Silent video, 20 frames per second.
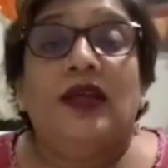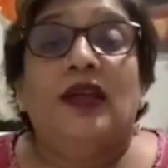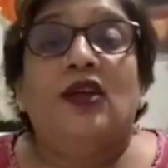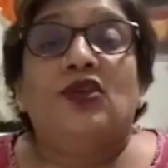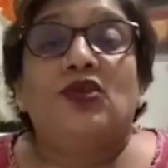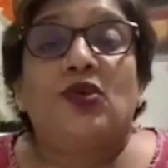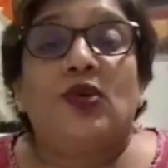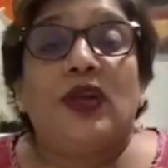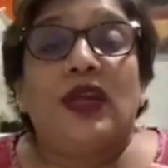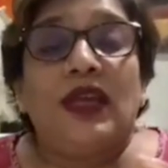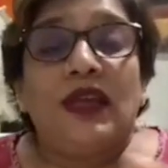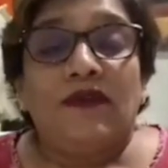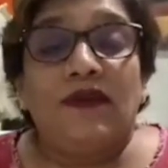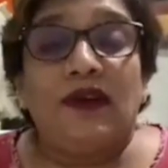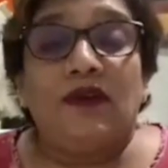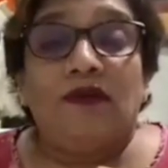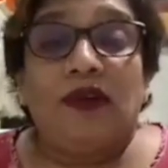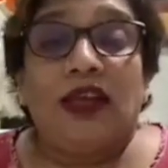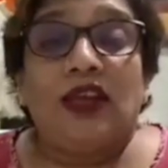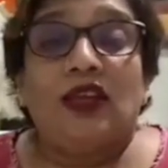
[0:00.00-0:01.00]
So
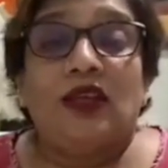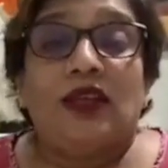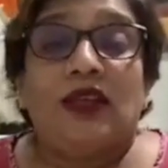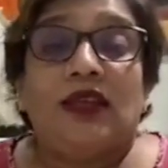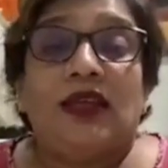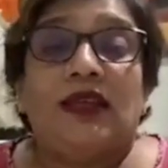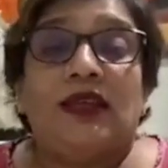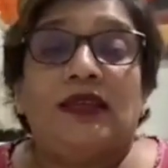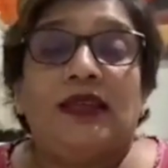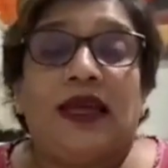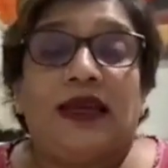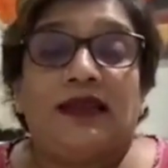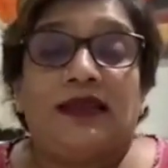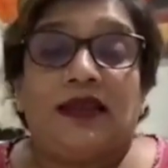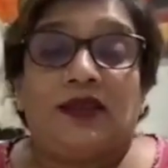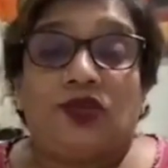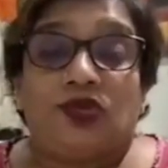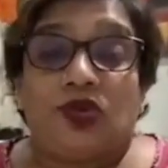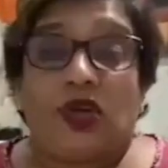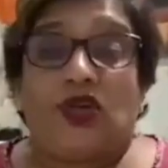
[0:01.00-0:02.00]
even when there is a
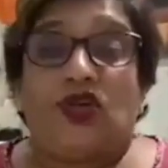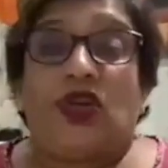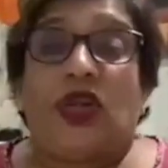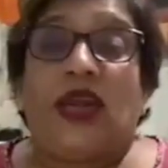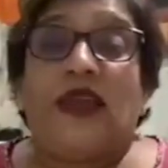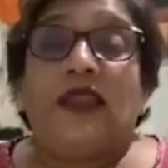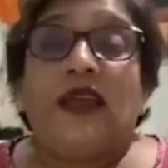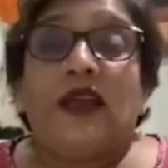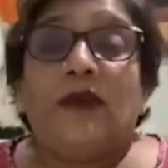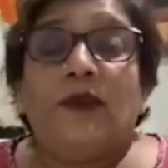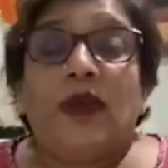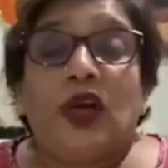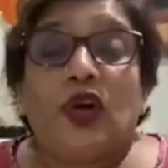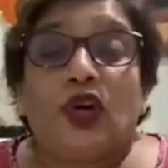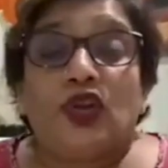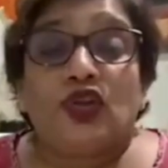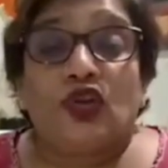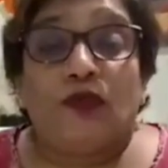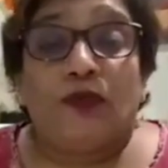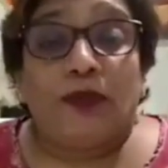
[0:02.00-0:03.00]
stretch, either
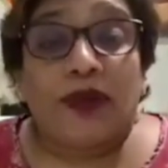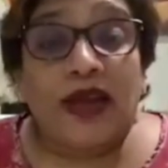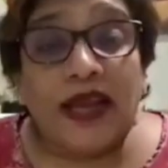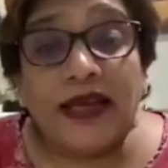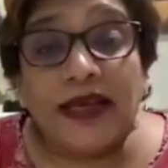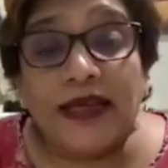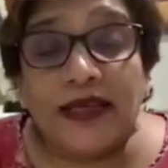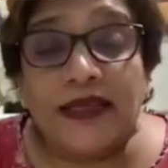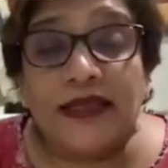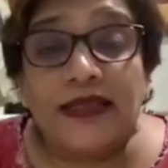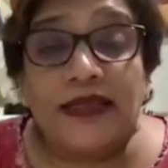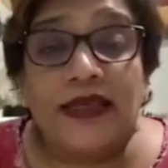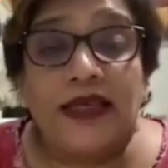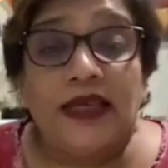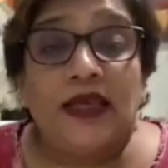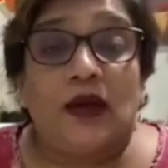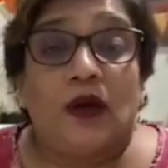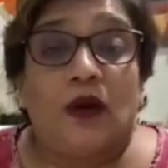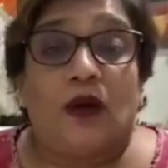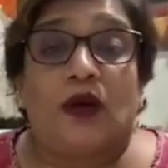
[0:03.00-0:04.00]
because of
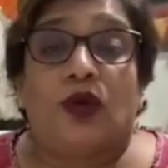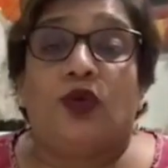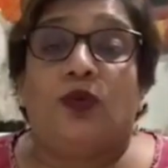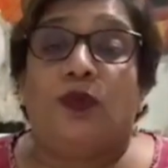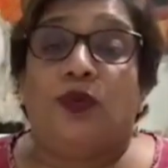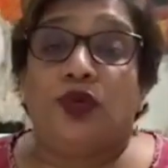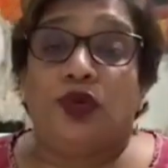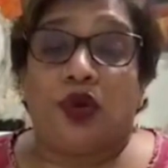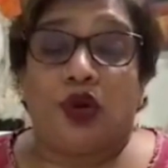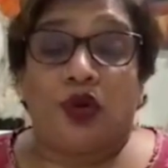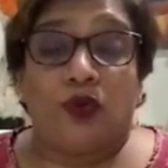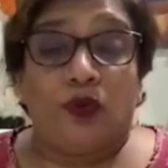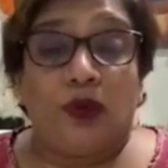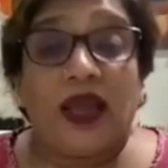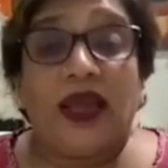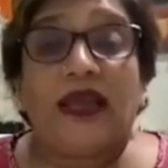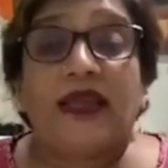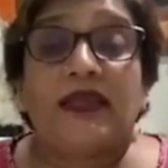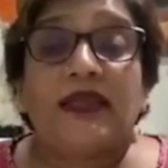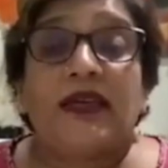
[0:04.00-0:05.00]
pregnancy or you put on
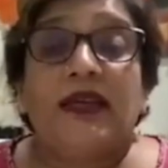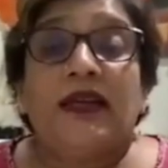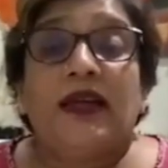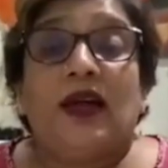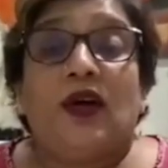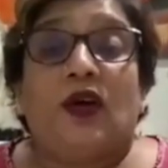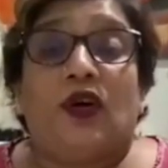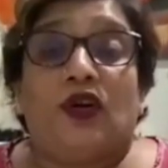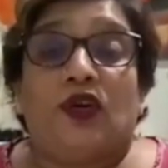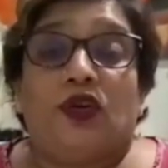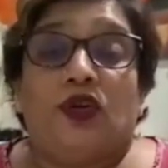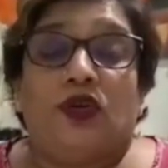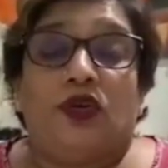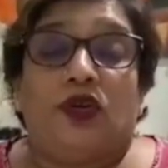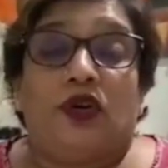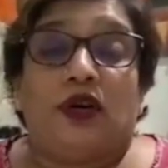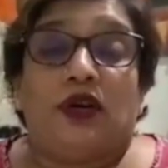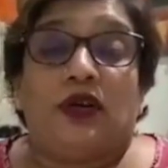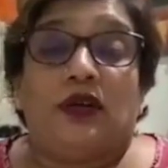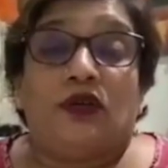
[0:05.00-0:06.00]
weight or
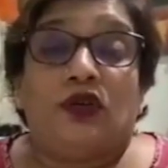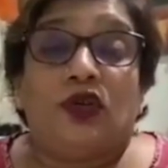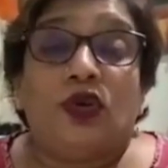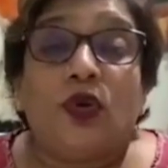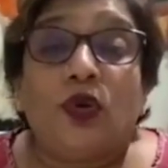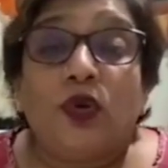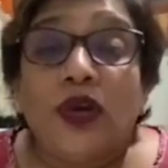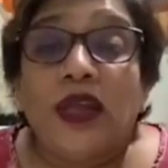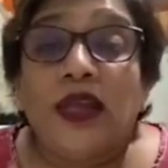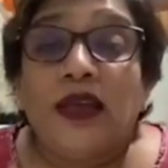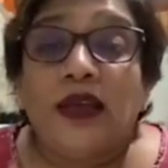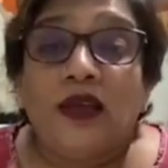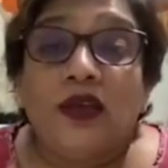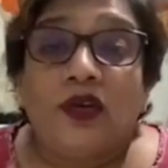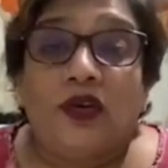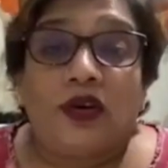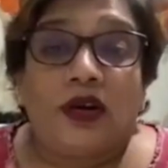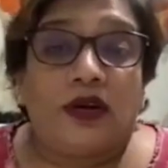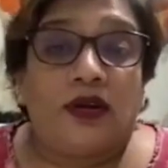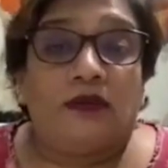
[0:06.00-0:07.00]
you're toning,
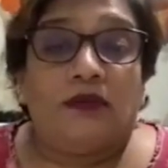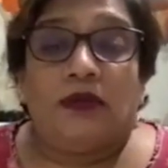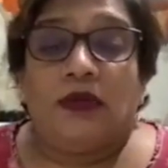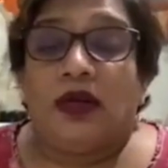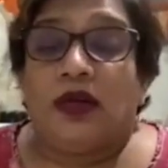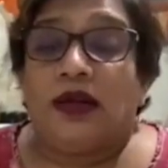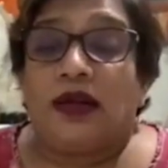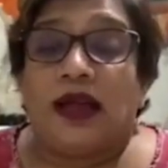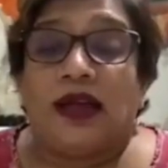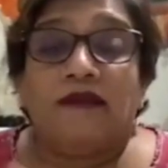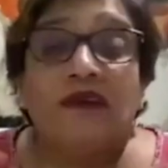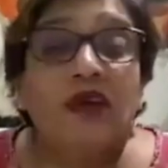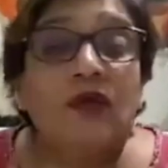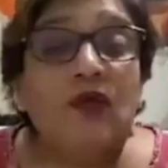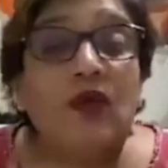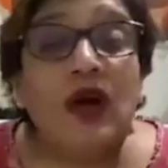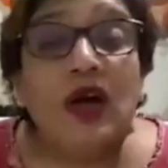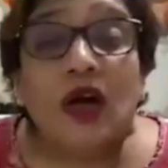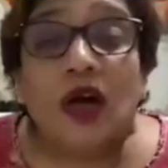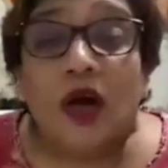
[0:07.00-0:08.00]
your heavy
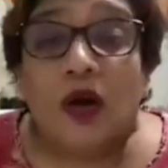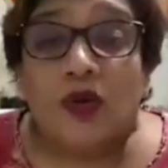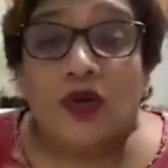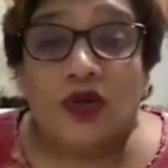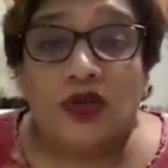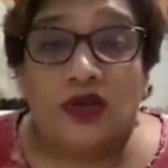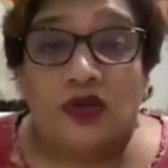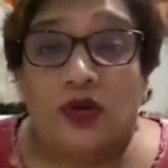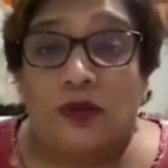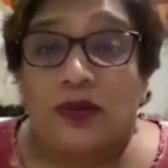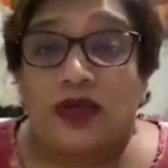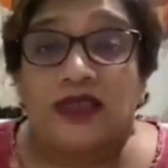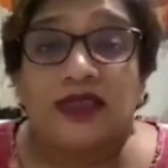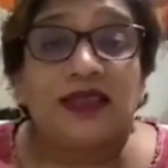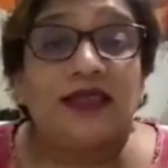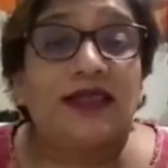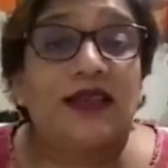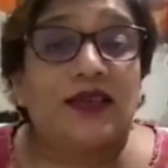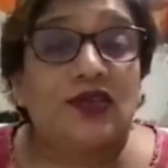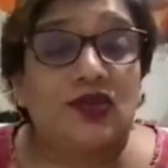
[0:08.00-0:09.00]
workout, your
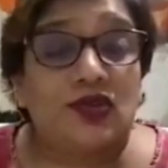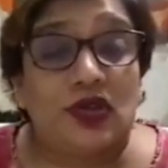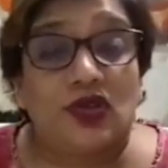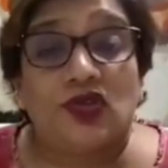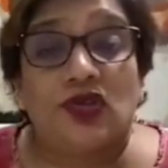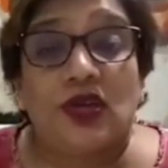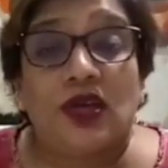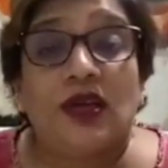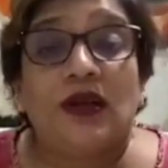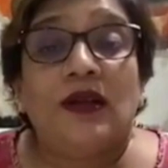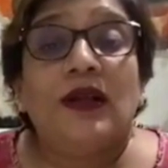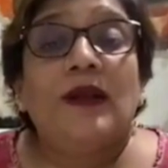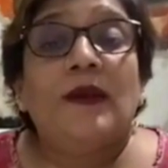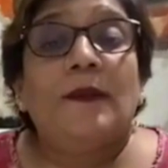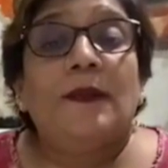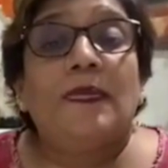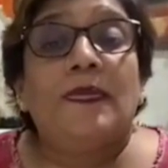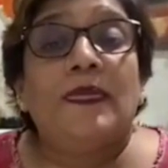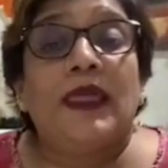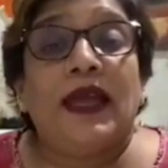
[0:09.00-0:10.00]
muscles are stretching,
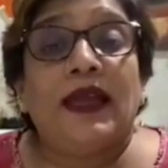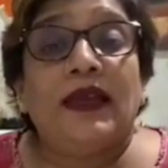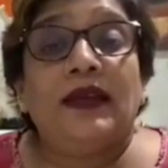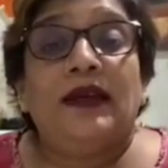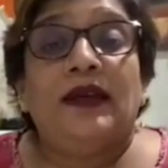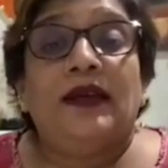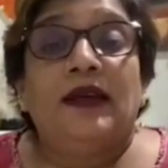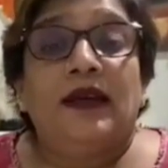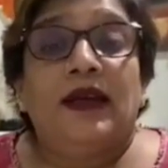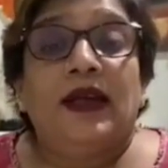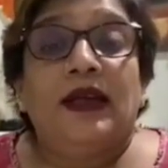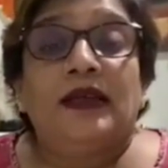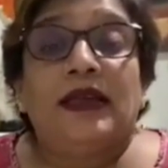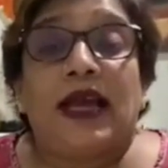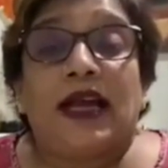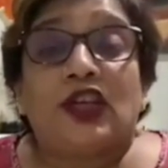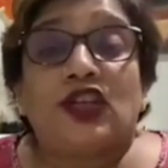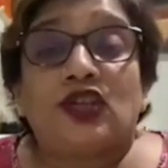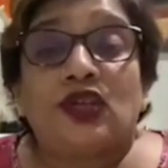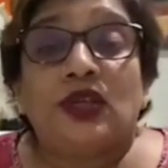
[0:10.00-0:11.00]
then it
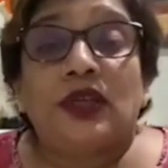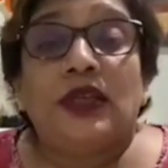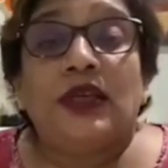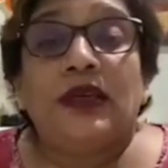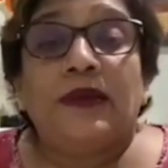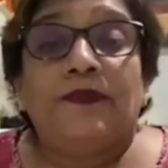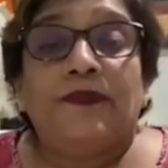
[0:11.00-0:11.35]
actually